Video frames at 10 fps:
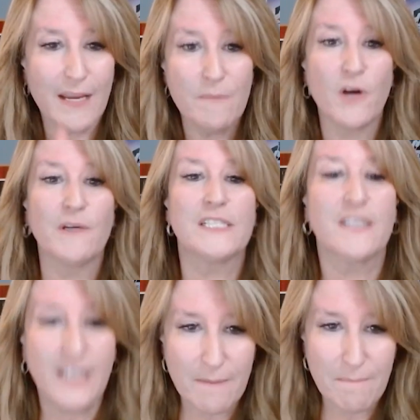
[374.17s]
I am going
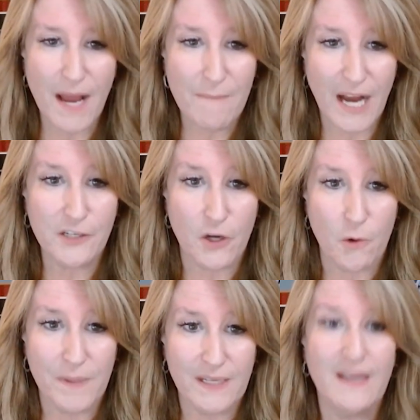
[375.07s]
to keep my mind
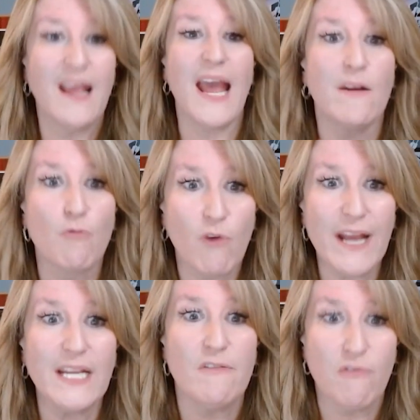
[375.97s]
open and
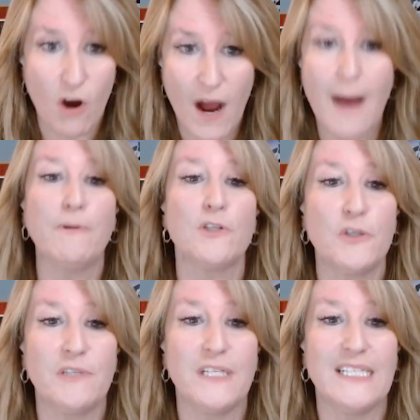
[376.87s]
ready for
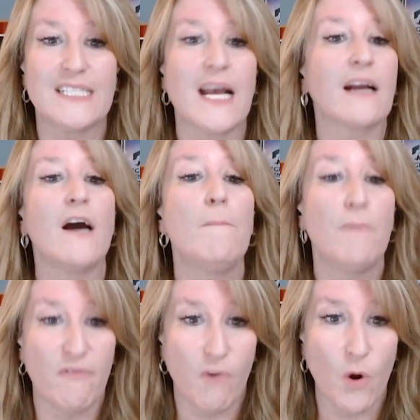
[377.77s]
opportunities that
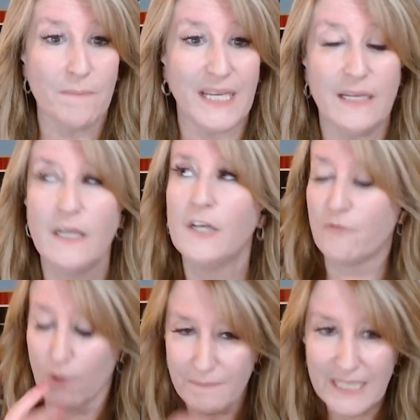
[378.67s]
come before me,
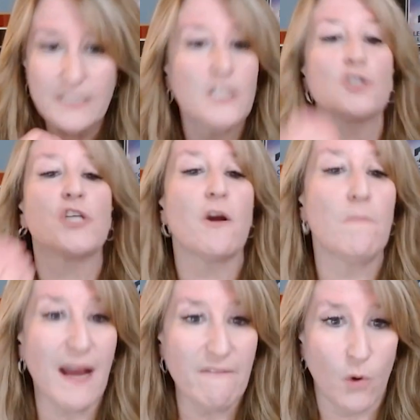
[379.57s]
for me to share
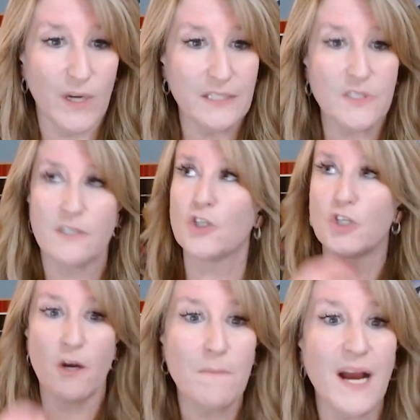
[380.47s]
my voice,
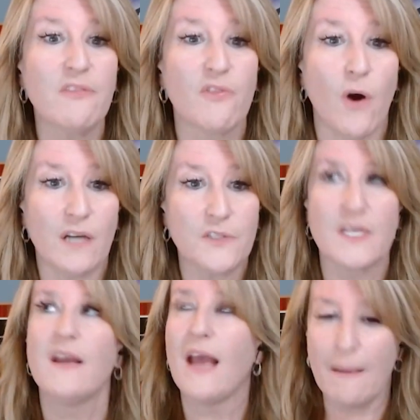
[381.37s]
share my
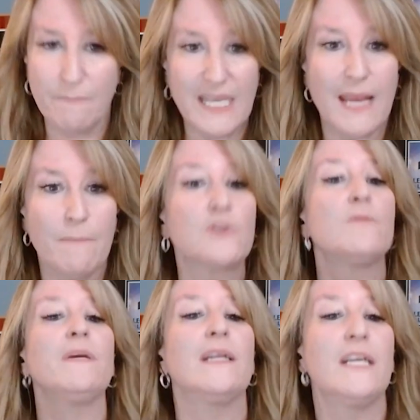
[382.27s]
thoughts, and be able
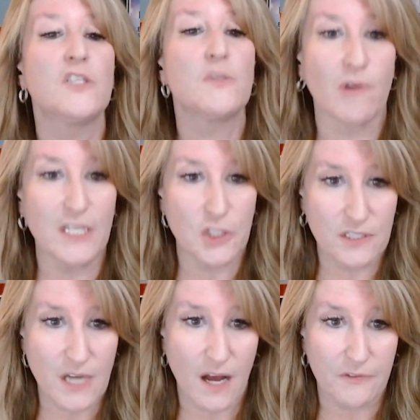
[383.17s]
to be an
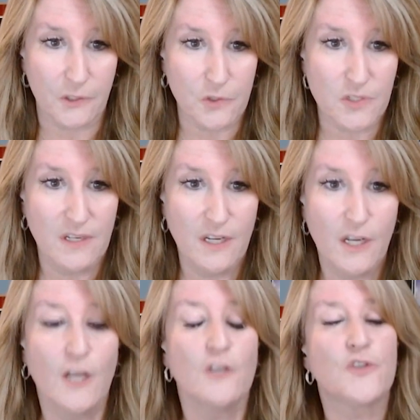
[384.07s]
inspiration to others.
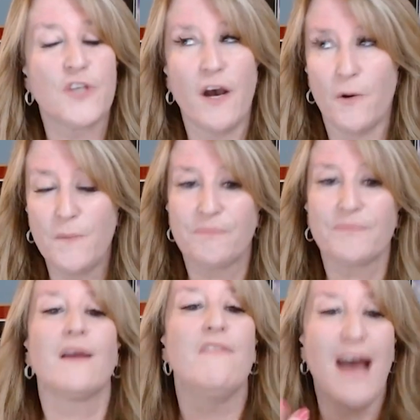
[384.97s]
So
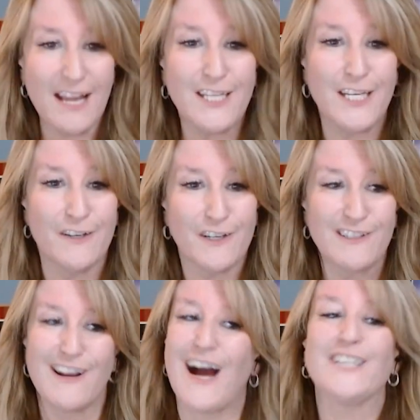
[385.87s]
that
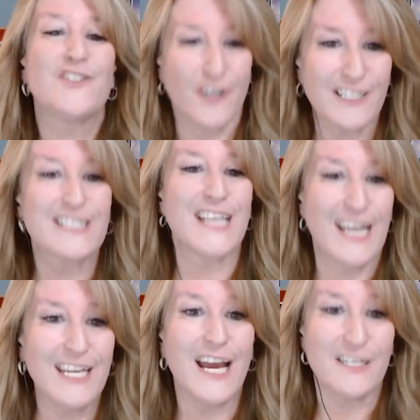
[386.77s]
year, I started
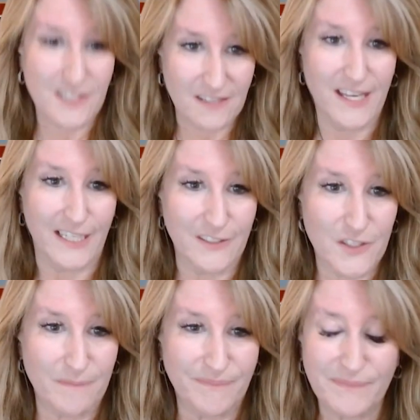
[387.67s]
saying yes to
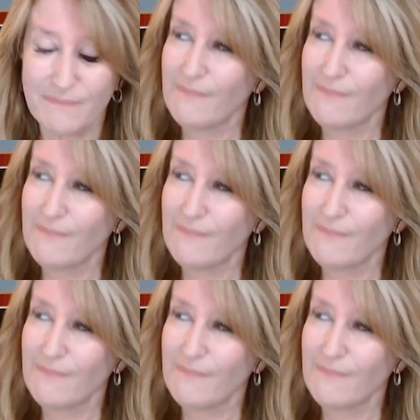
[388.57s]
things.